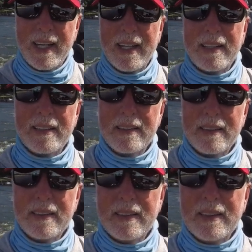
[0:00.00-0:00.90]
Yeah, yeah.
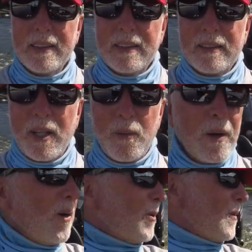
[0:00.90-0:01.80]
So we're
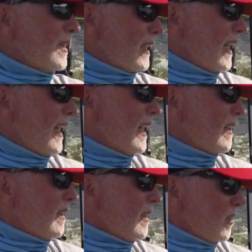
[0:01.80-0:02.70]
going to do this again.
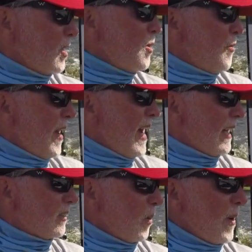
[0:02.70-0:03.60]
You think,
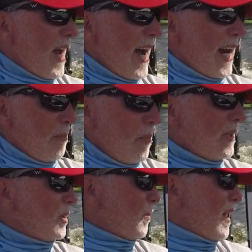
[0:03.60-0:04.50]
so we had a
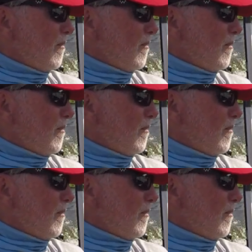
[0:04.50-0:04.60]
bunch of rain,